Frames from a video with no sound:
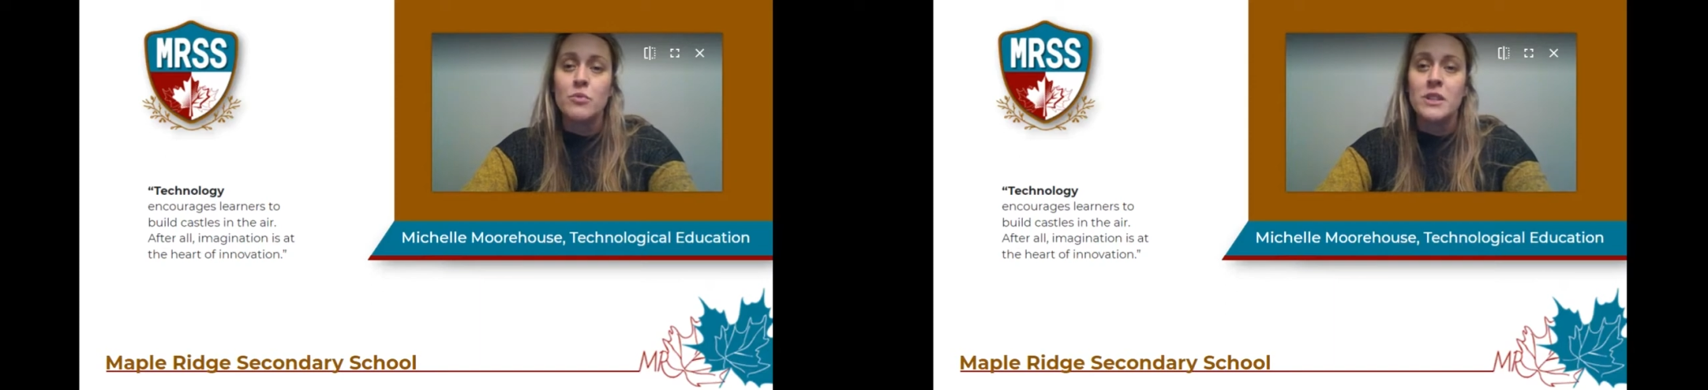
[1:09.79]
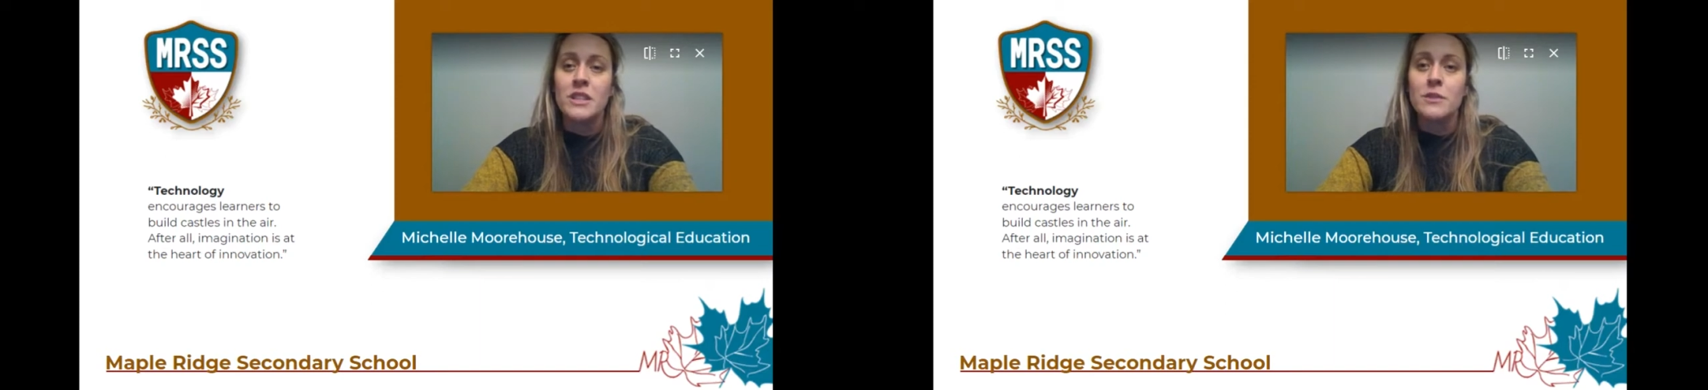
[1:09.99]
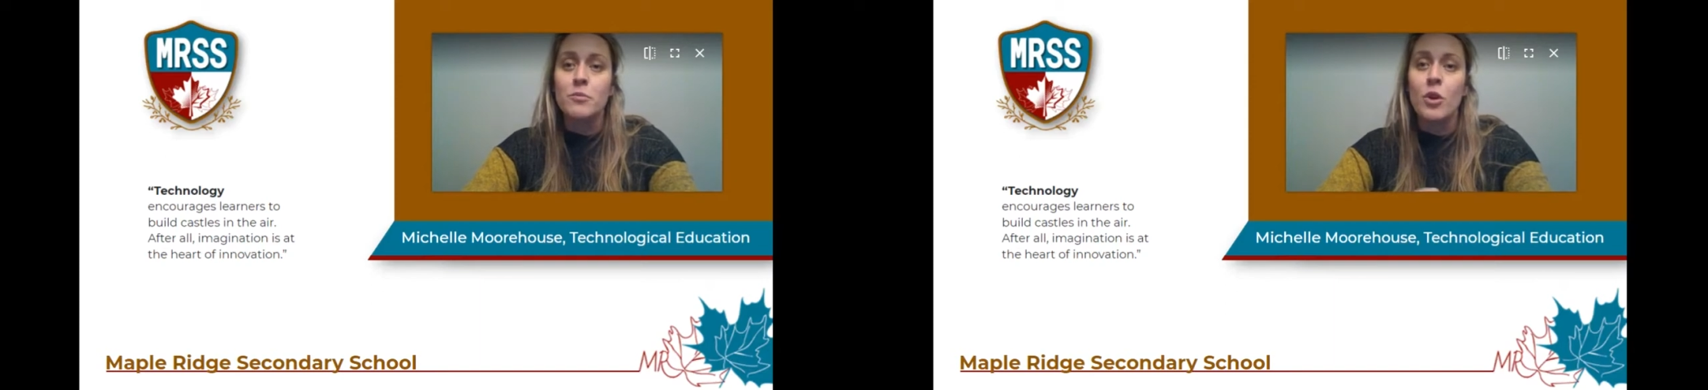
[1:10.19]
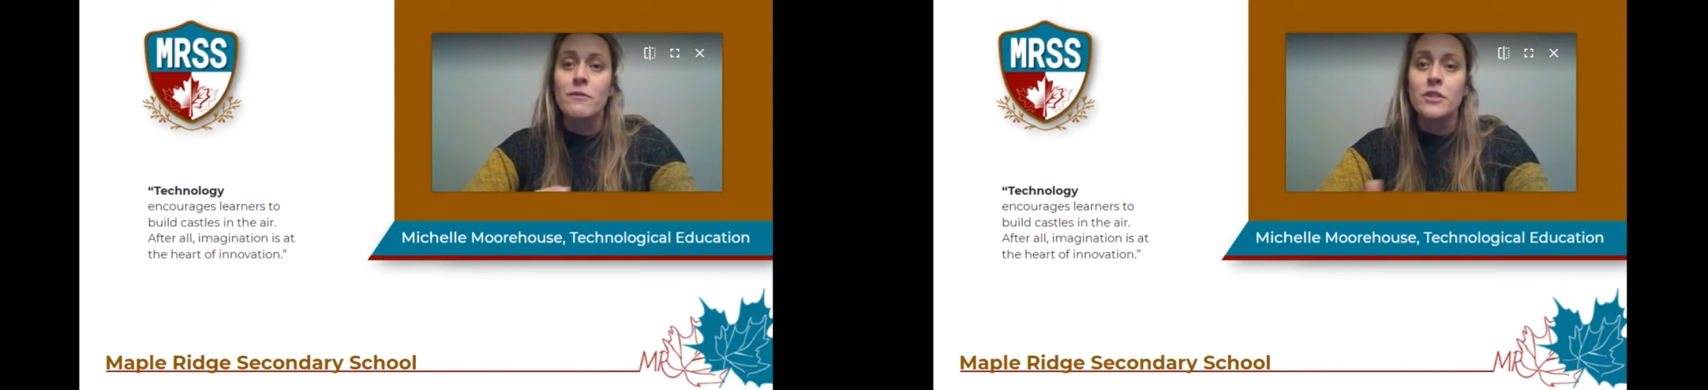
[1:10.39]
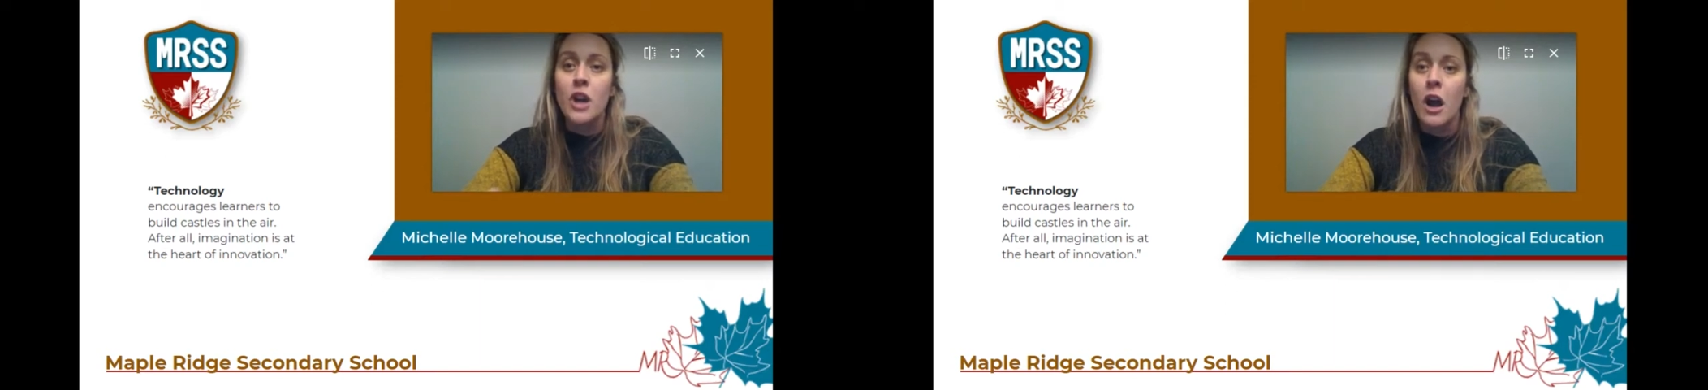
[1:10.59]
we explore
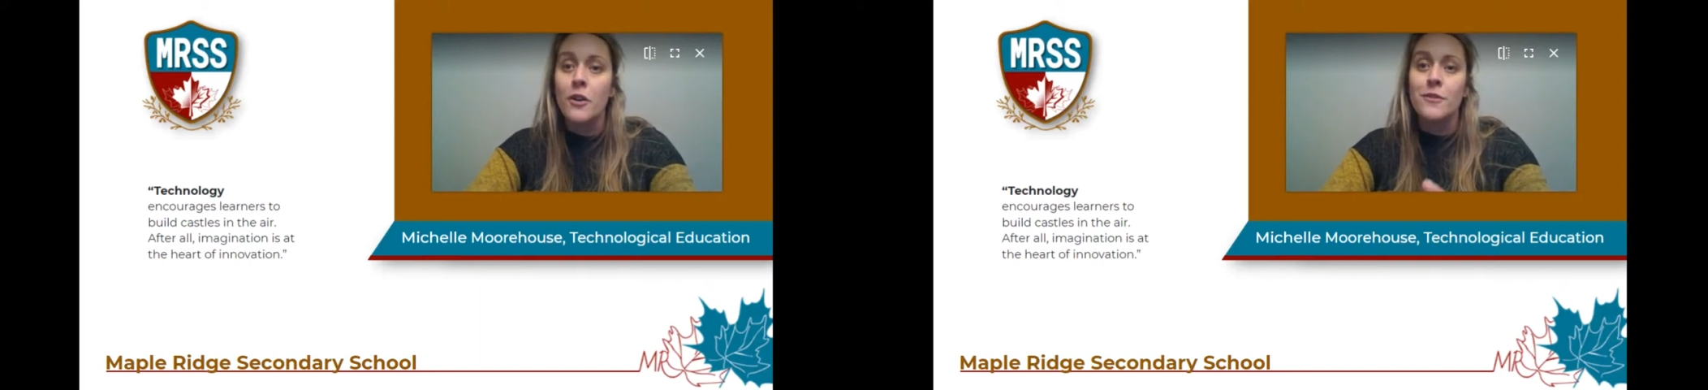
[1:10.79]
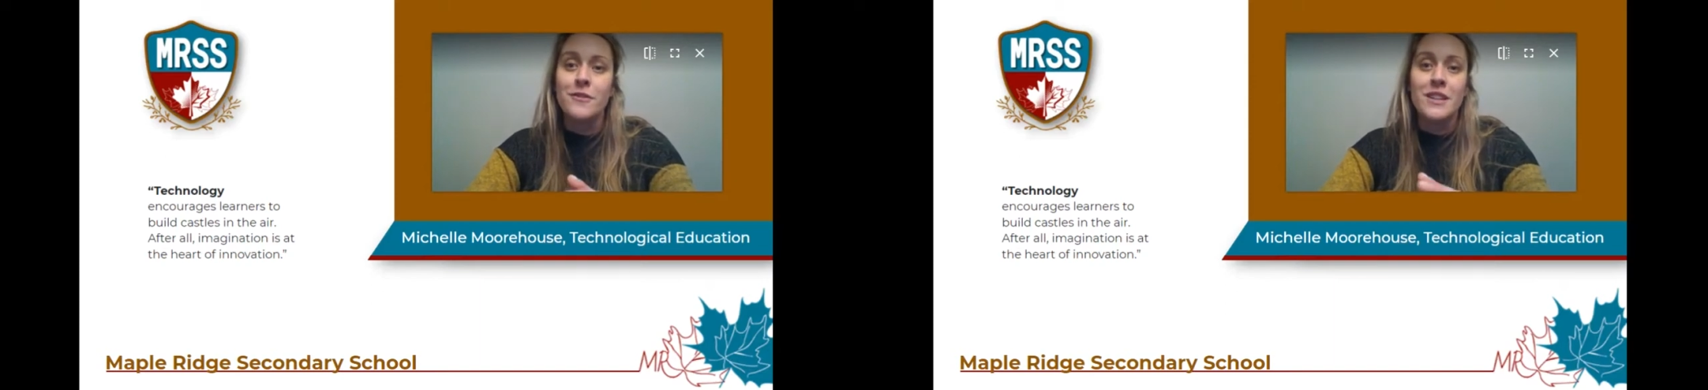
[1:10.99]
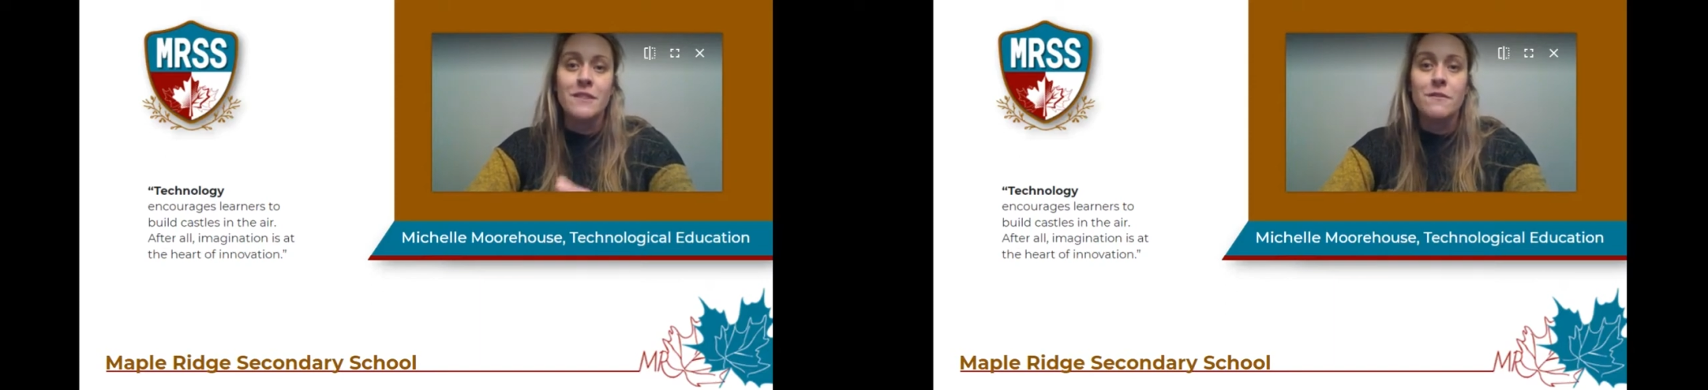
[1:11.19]
photography,